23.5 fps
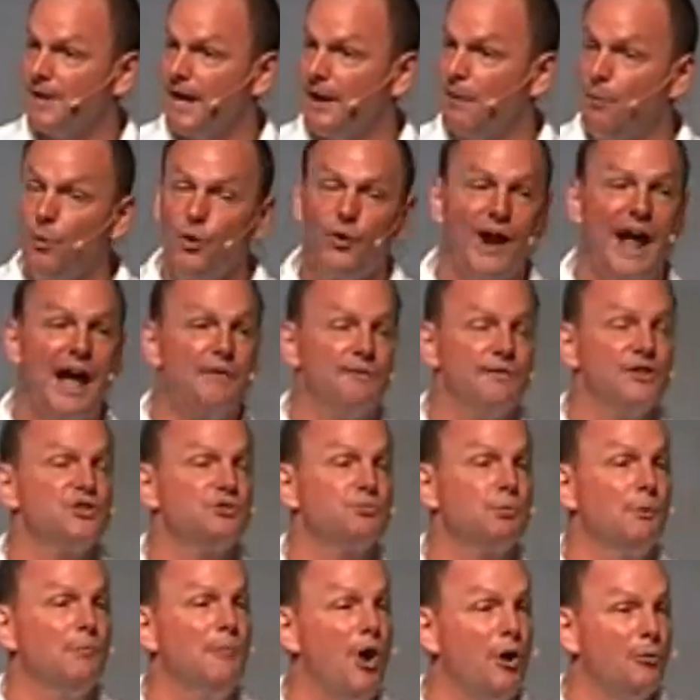And we're out in
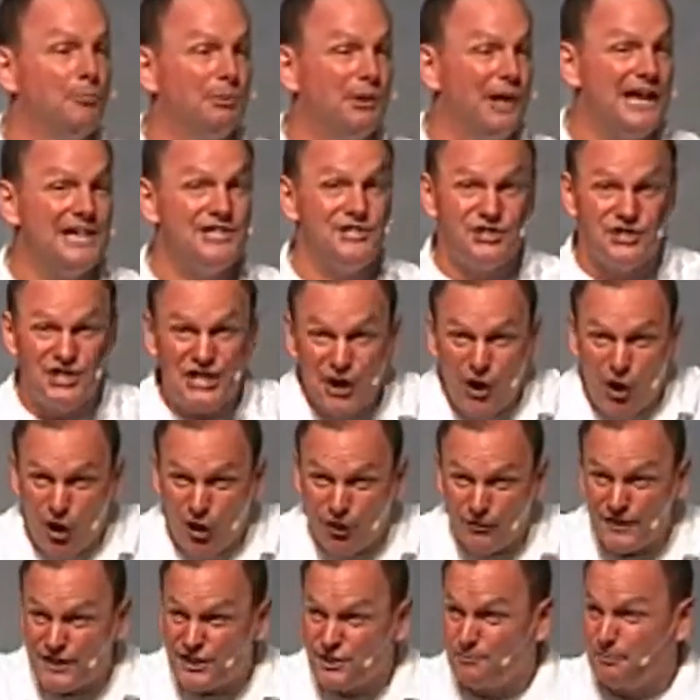this remote place. See
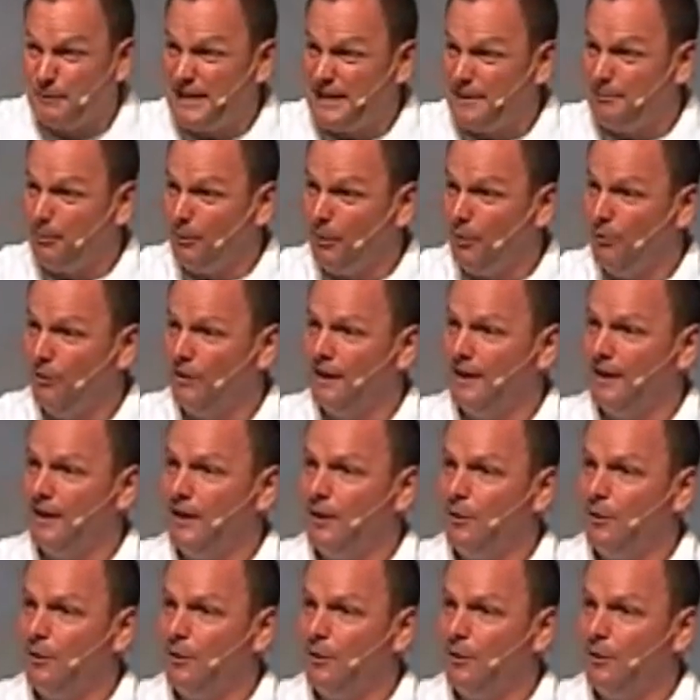all these people?